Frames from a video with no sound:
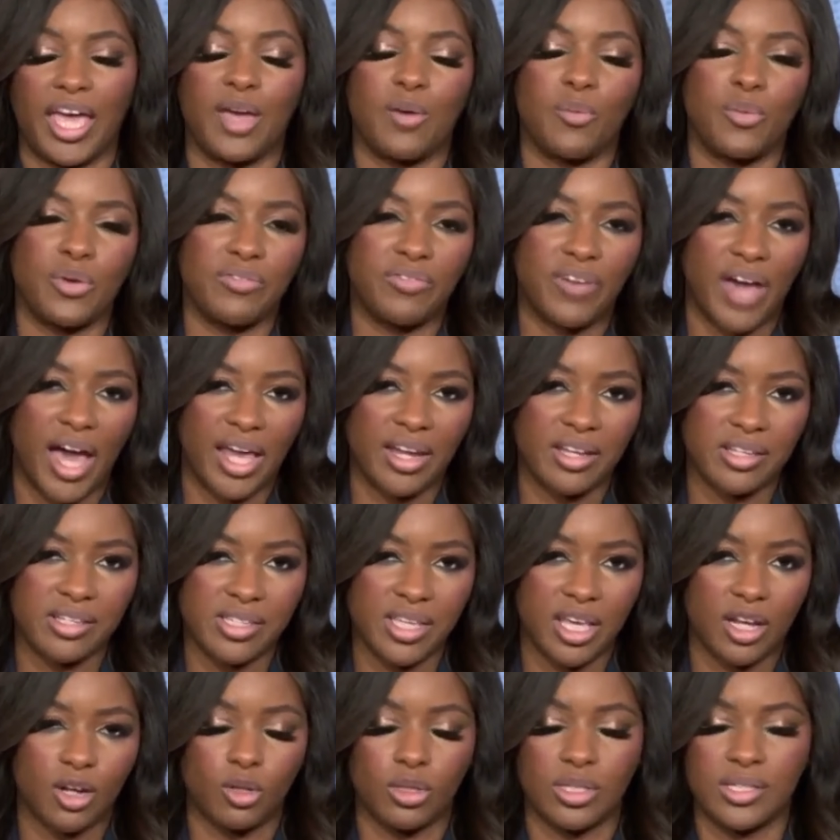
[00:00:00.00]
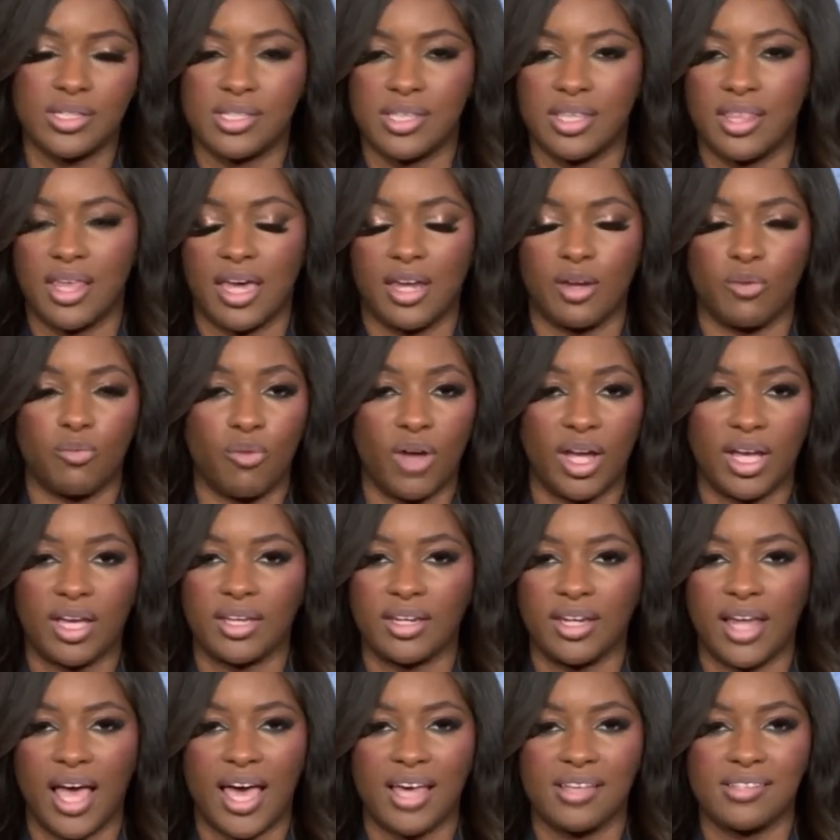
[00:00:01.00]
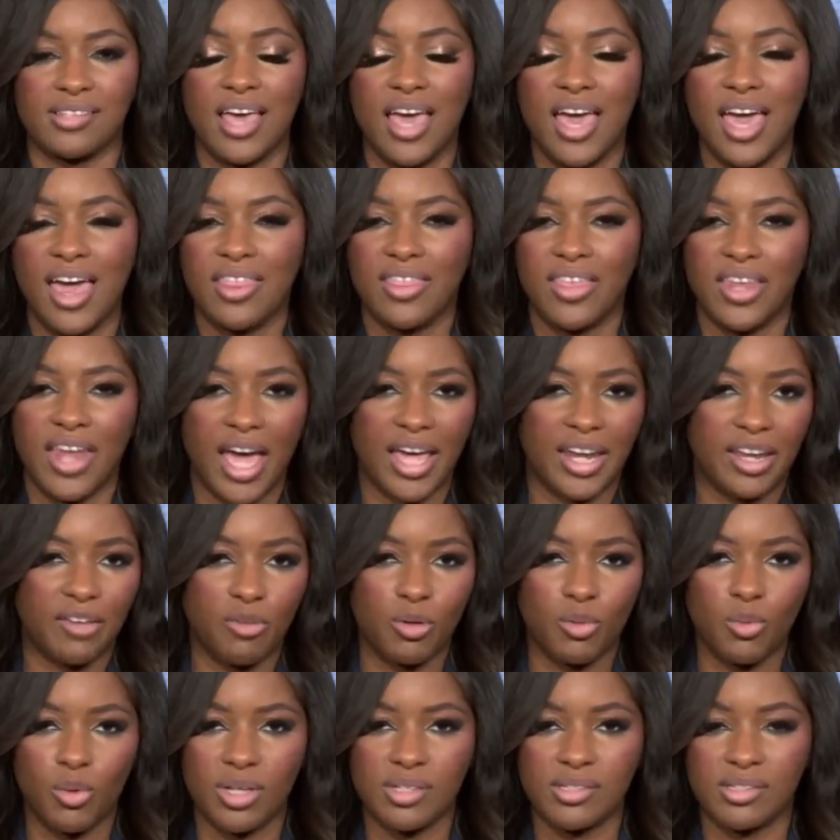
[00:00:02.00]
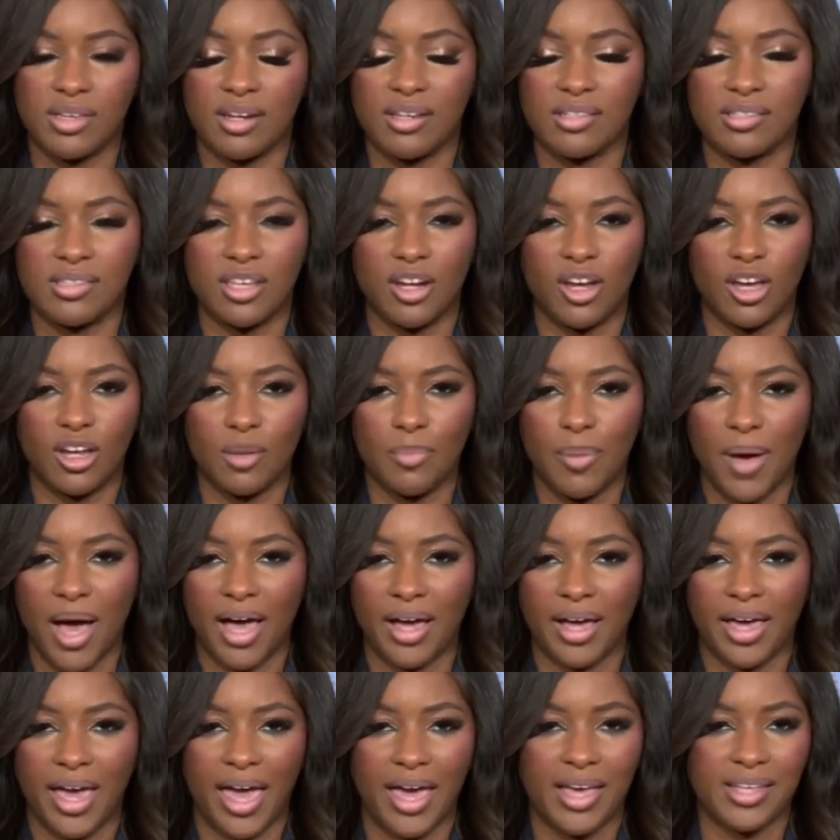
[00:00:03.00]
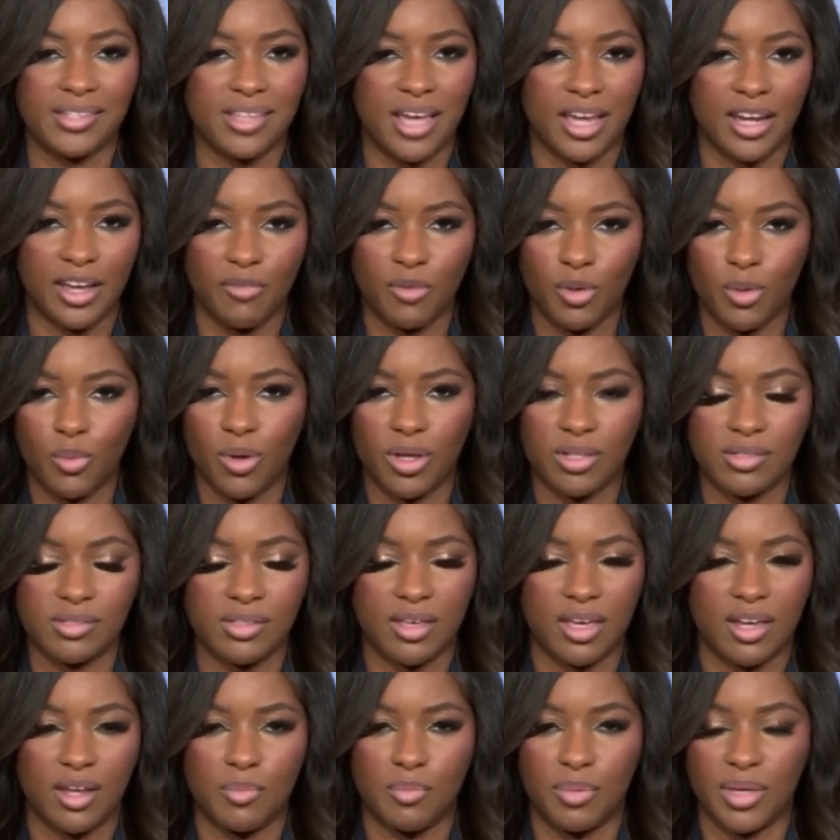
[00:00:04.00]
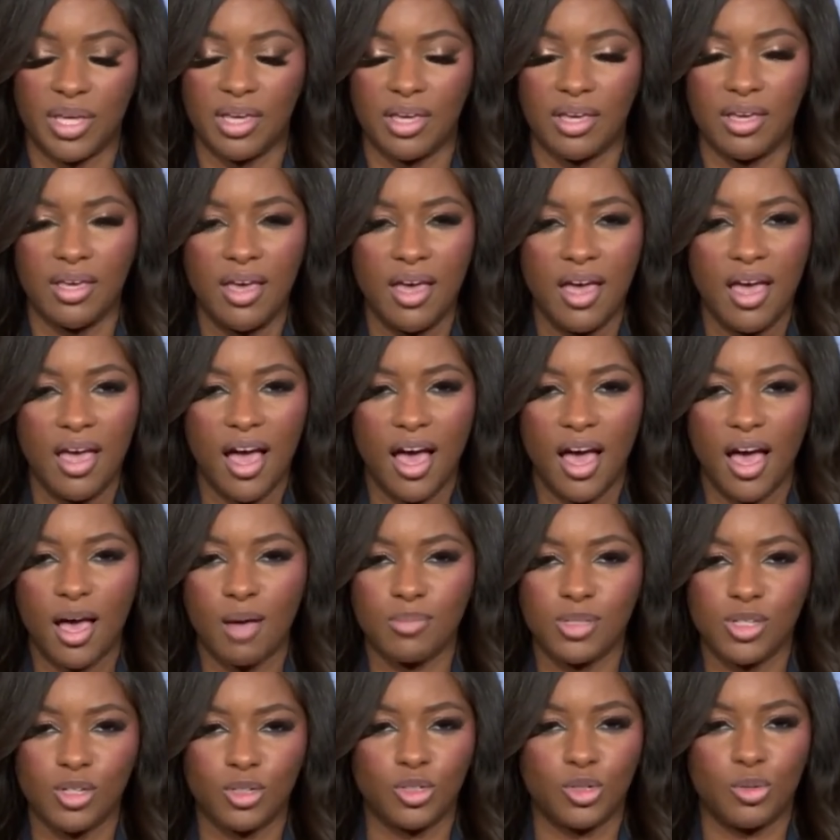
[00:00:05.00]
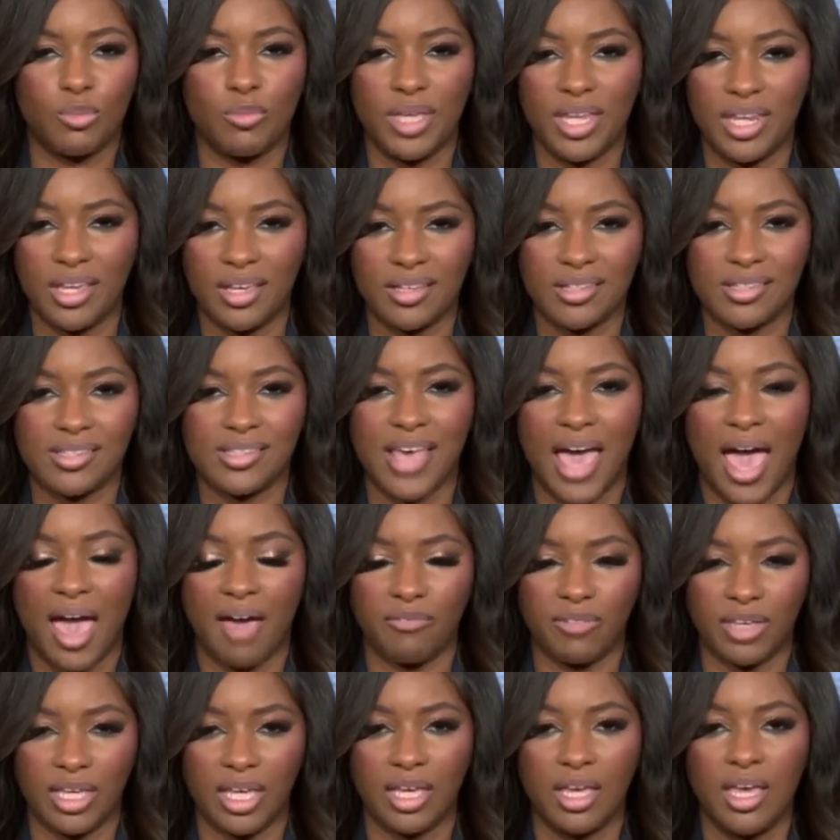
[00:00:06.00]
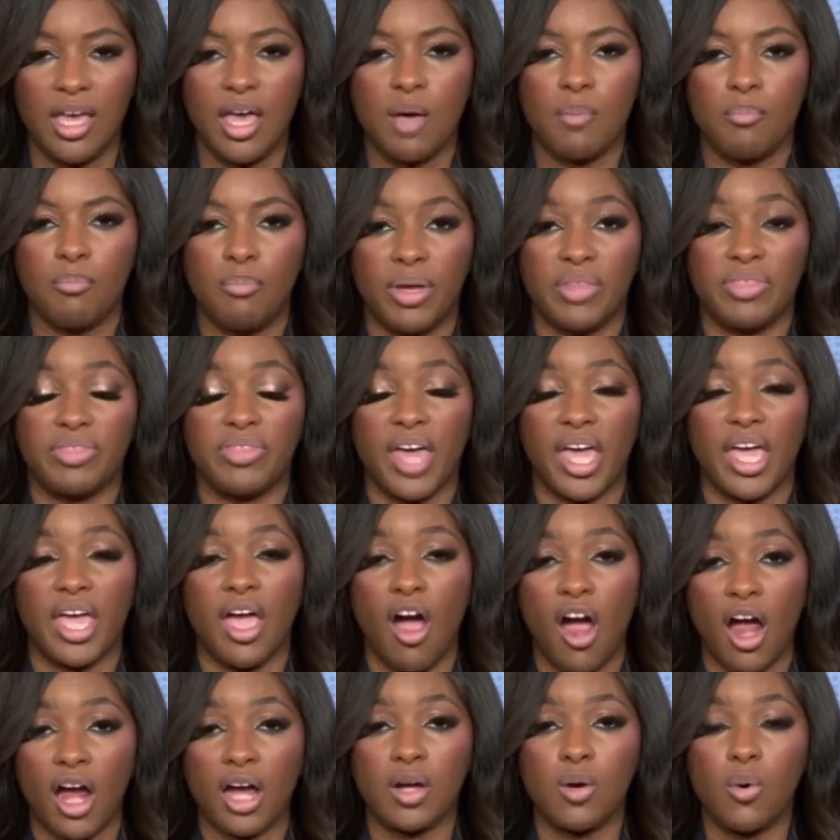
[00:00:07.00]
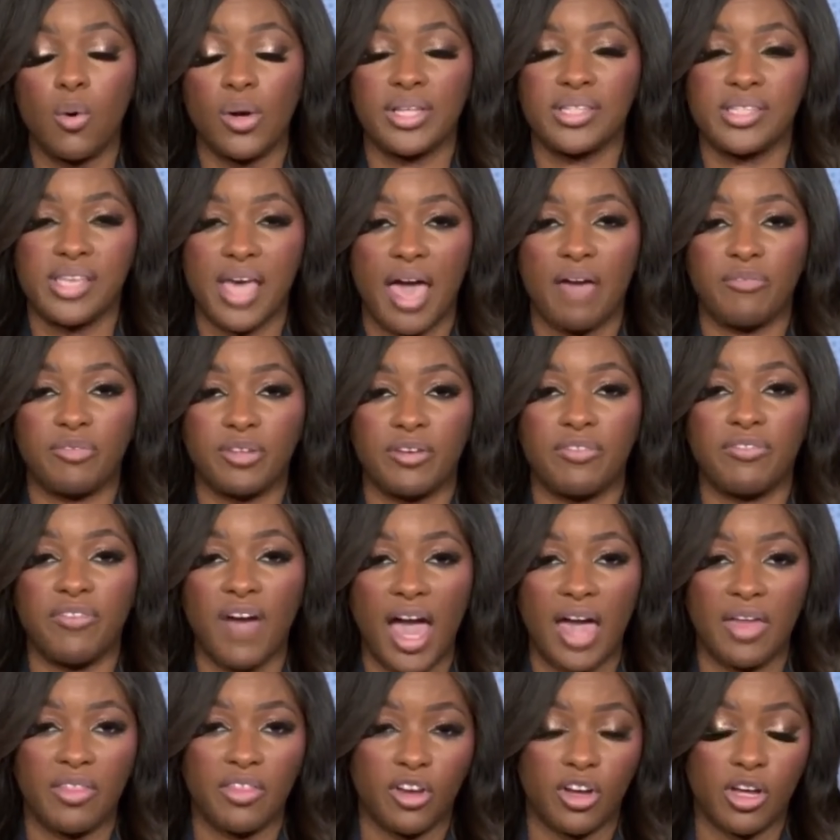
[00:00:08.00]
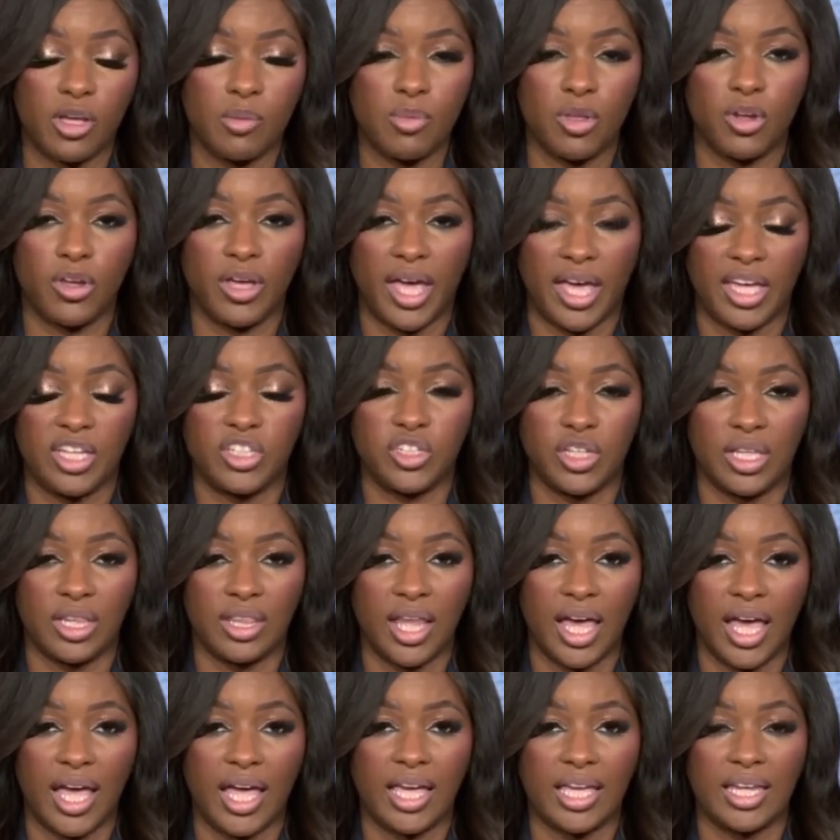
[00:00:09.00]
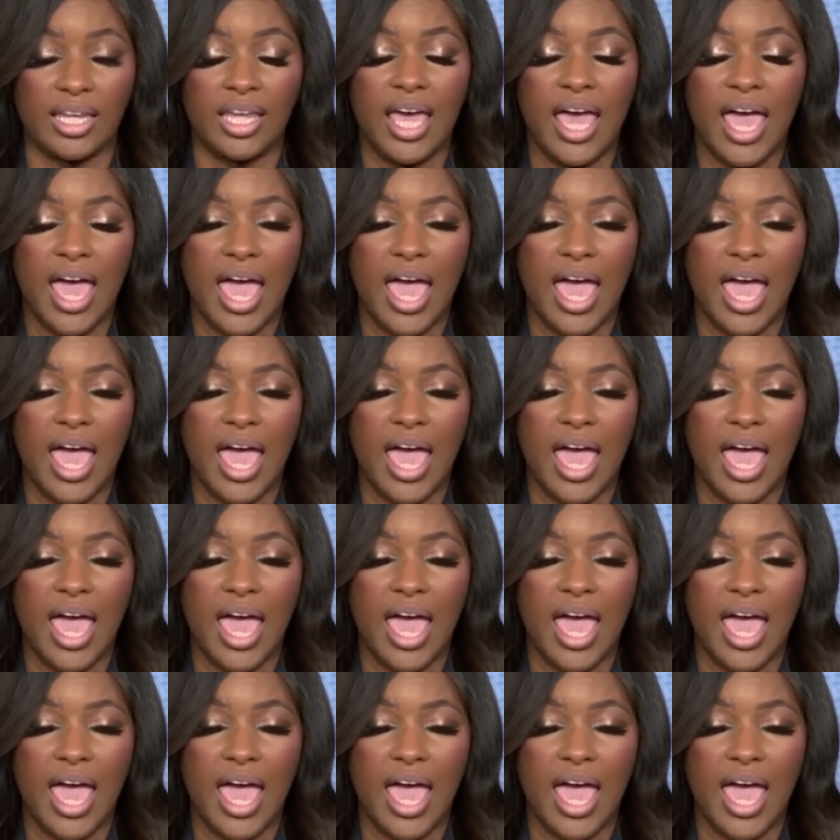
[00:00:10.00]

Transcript: And we've got to settle into that and recognize that not everyone's going to sit on a podcast, not everyone's going to be social media savvy, but they are going to have to find their communication lane.